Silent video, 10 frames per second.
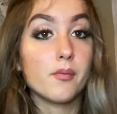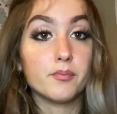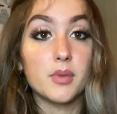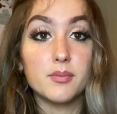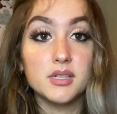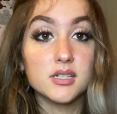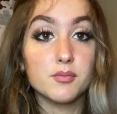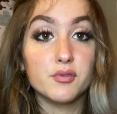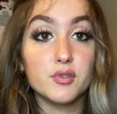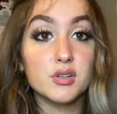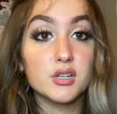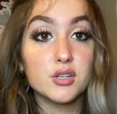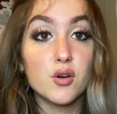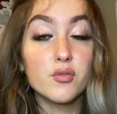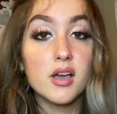maybe some of you didn't
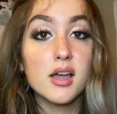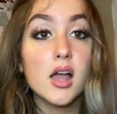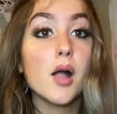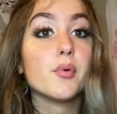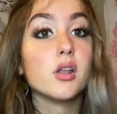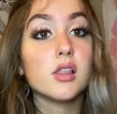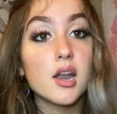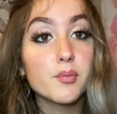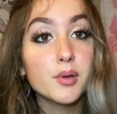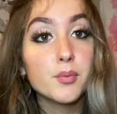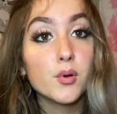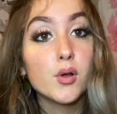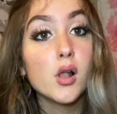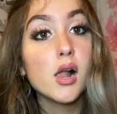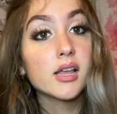know that, but a lot of people
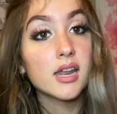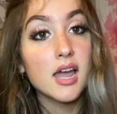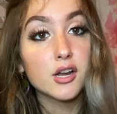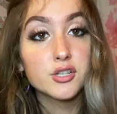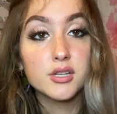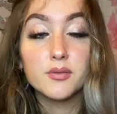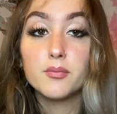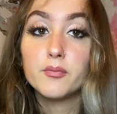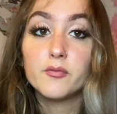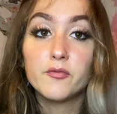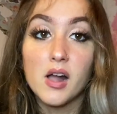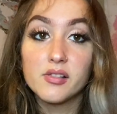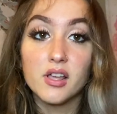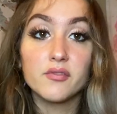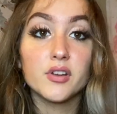can actually
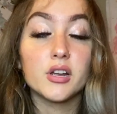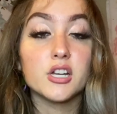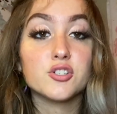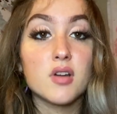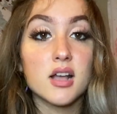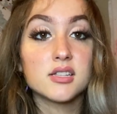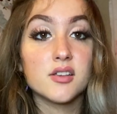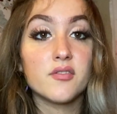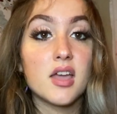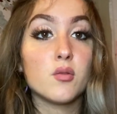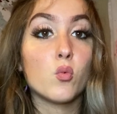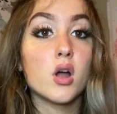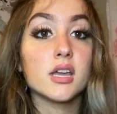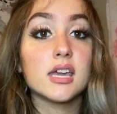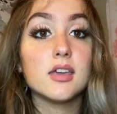find that very attractive and
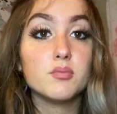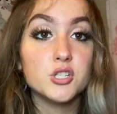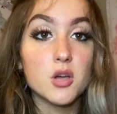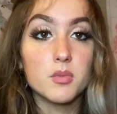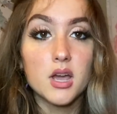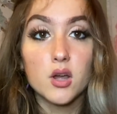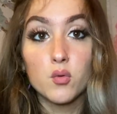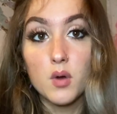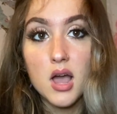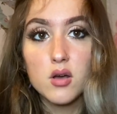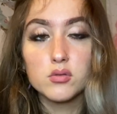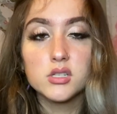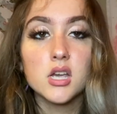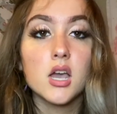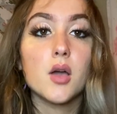want to keep Gemini
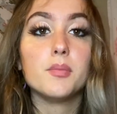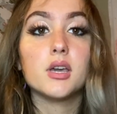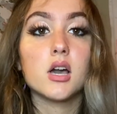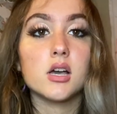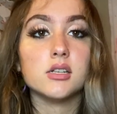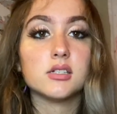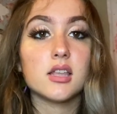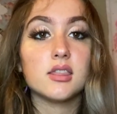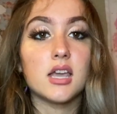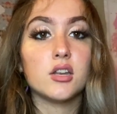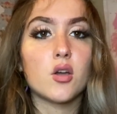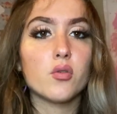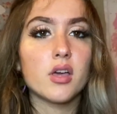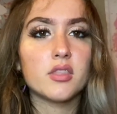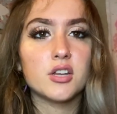around because they know
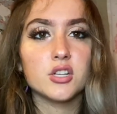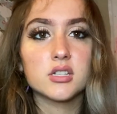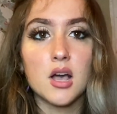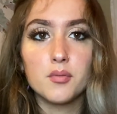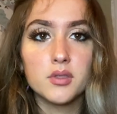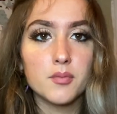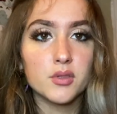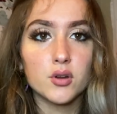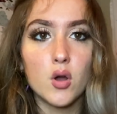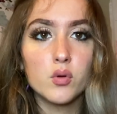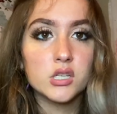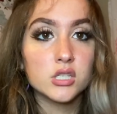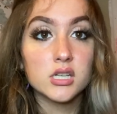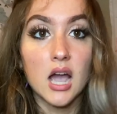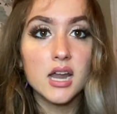that they just help them. They're
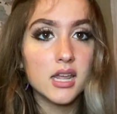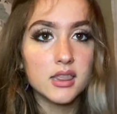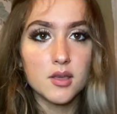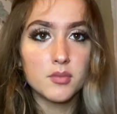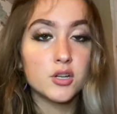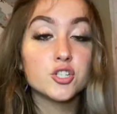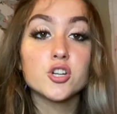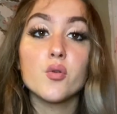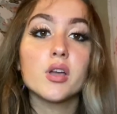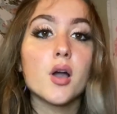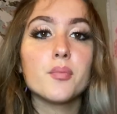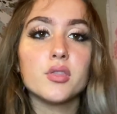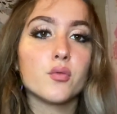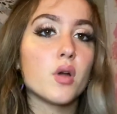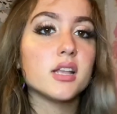always guiding them and showing up in
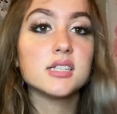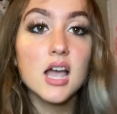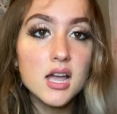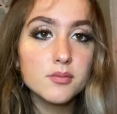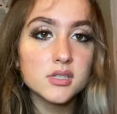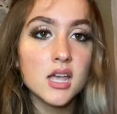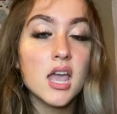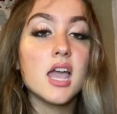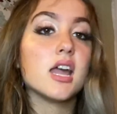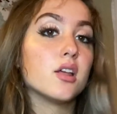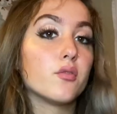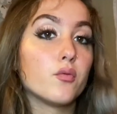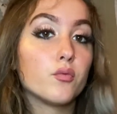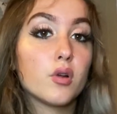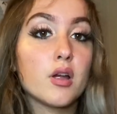the right times, and it,
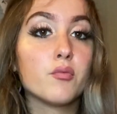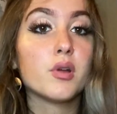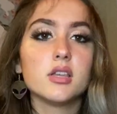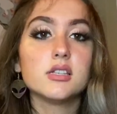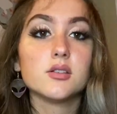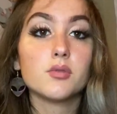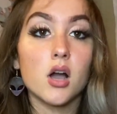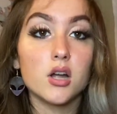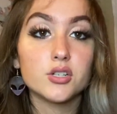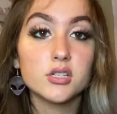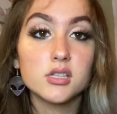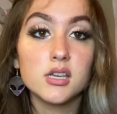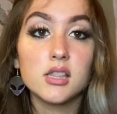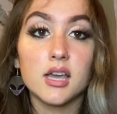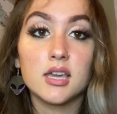it really
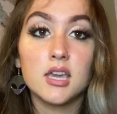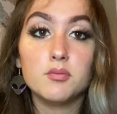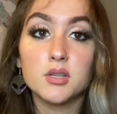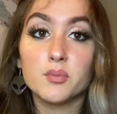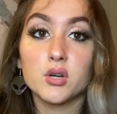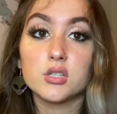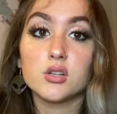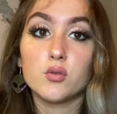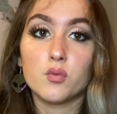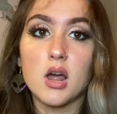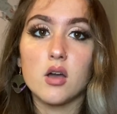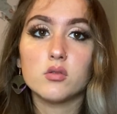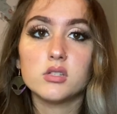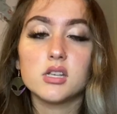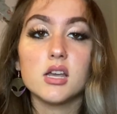subconsciously like keeps a person
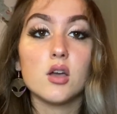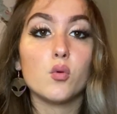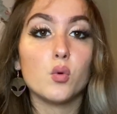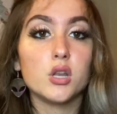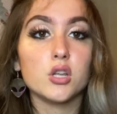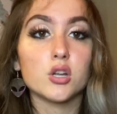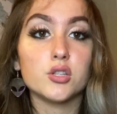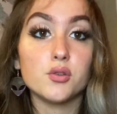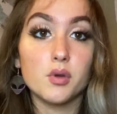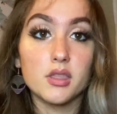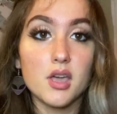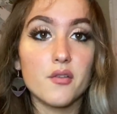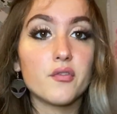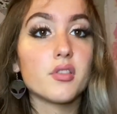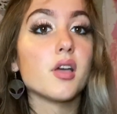around when you're doing
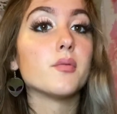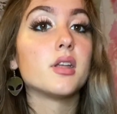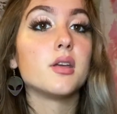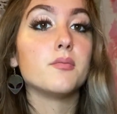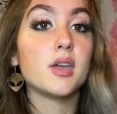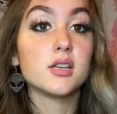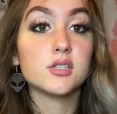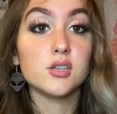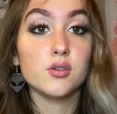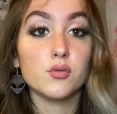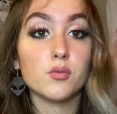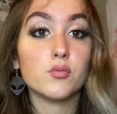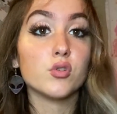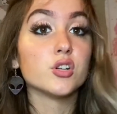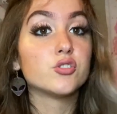that for them, and it makes you
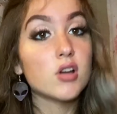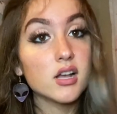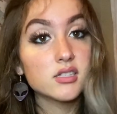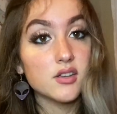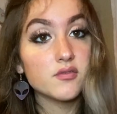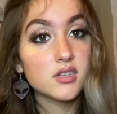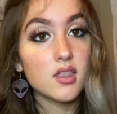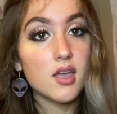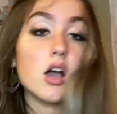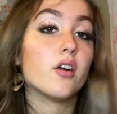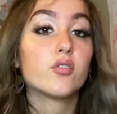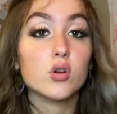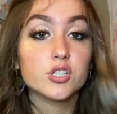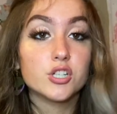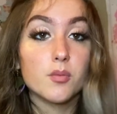more attractive to them. Of
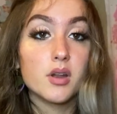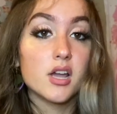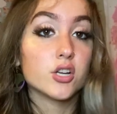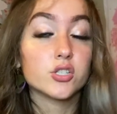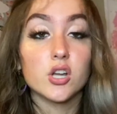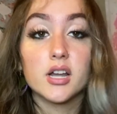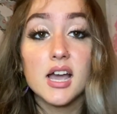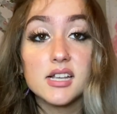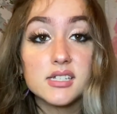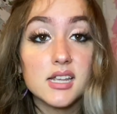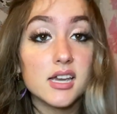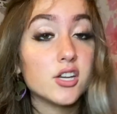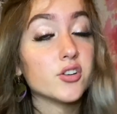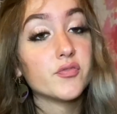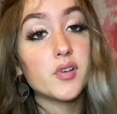course, Gemini, you're sarcastic,
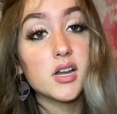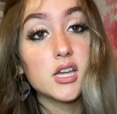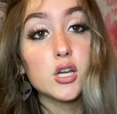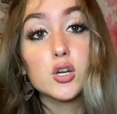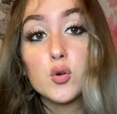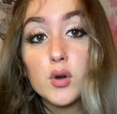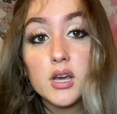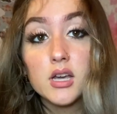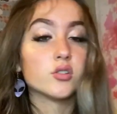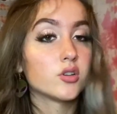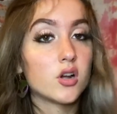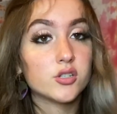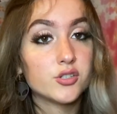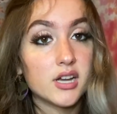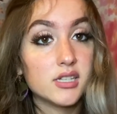you're funny, you're quick. Those are all
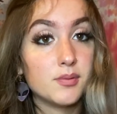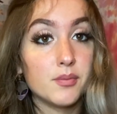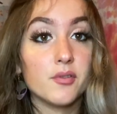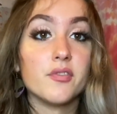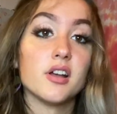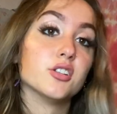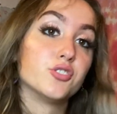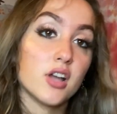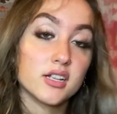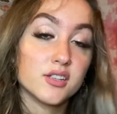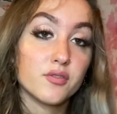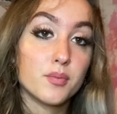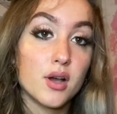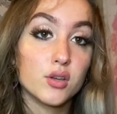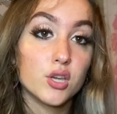traits people find attractive
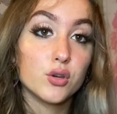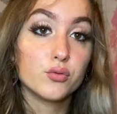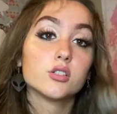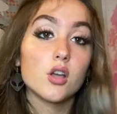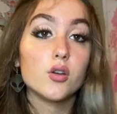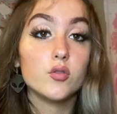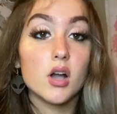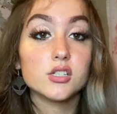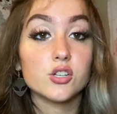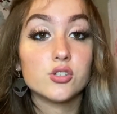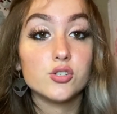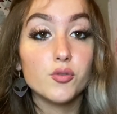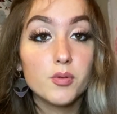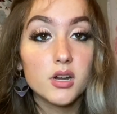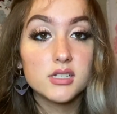about you. So you guys are
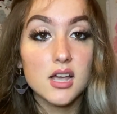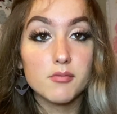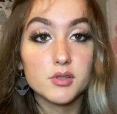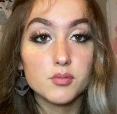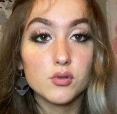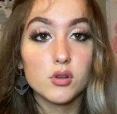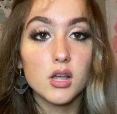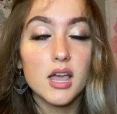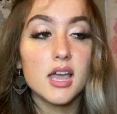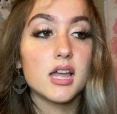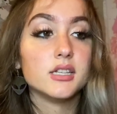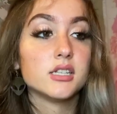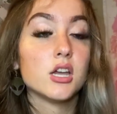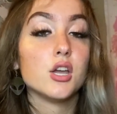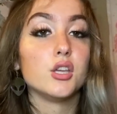super adaptable, and
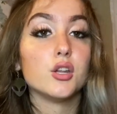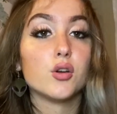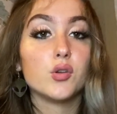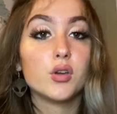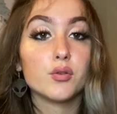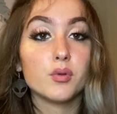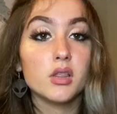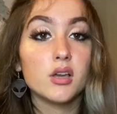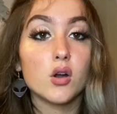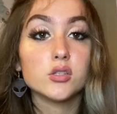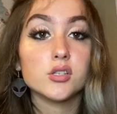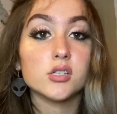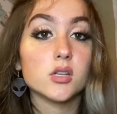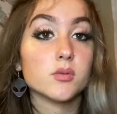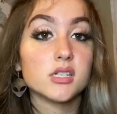you know, you could really go to
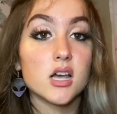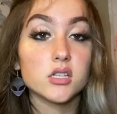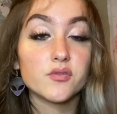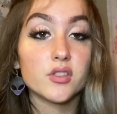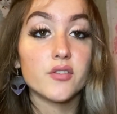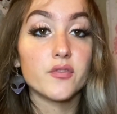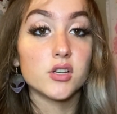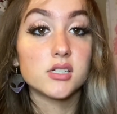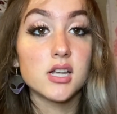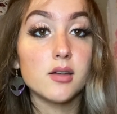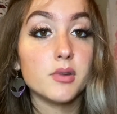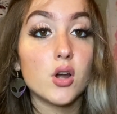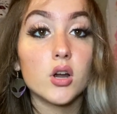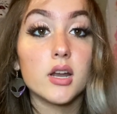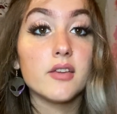someone's house for the first time and
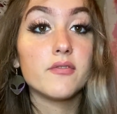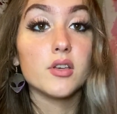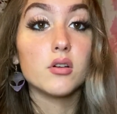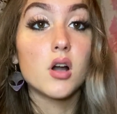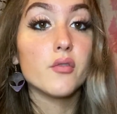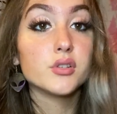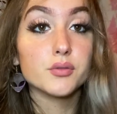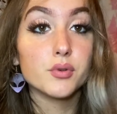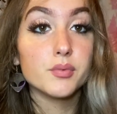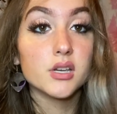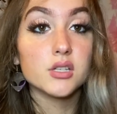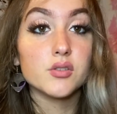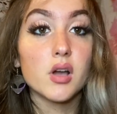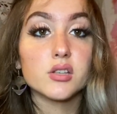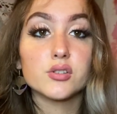already feel comfortable because
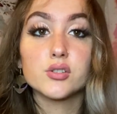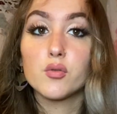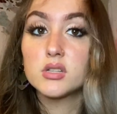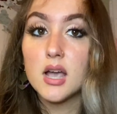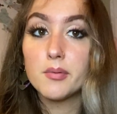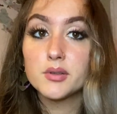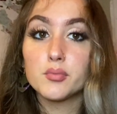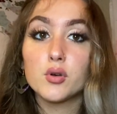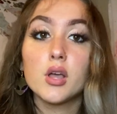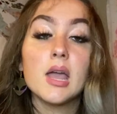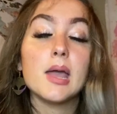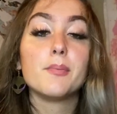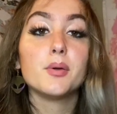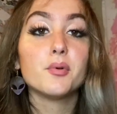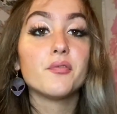you guys are so adaptable.
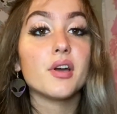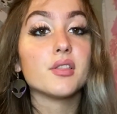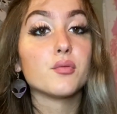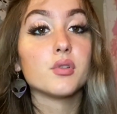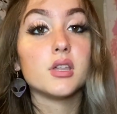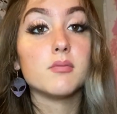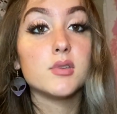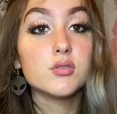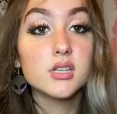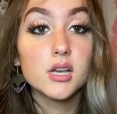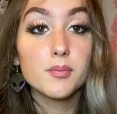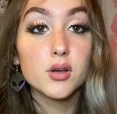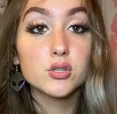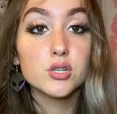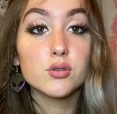People find that really amusing
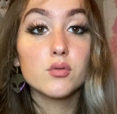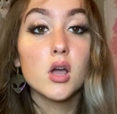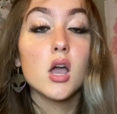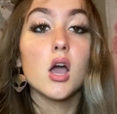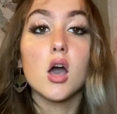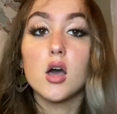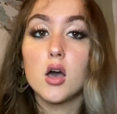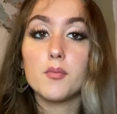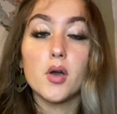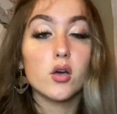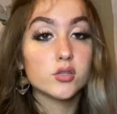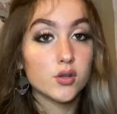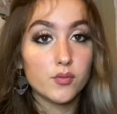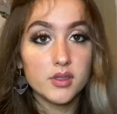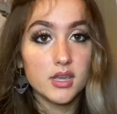about you. Um,
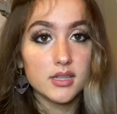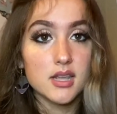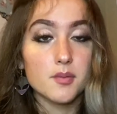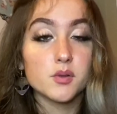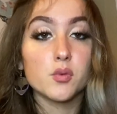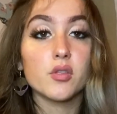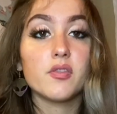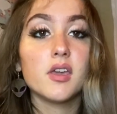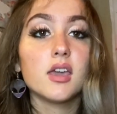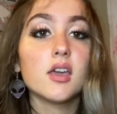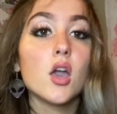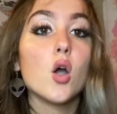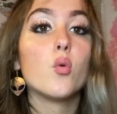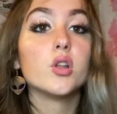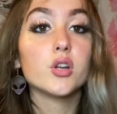also with the adaptable thing,
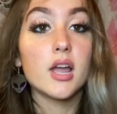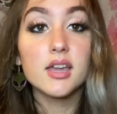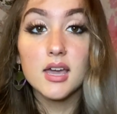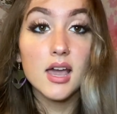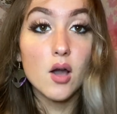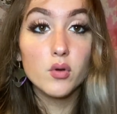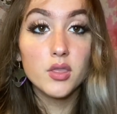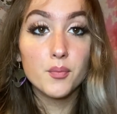when you're hanging out with a